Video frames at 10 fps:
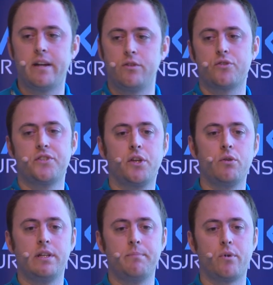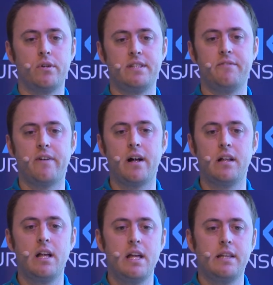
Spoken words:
in your security policy file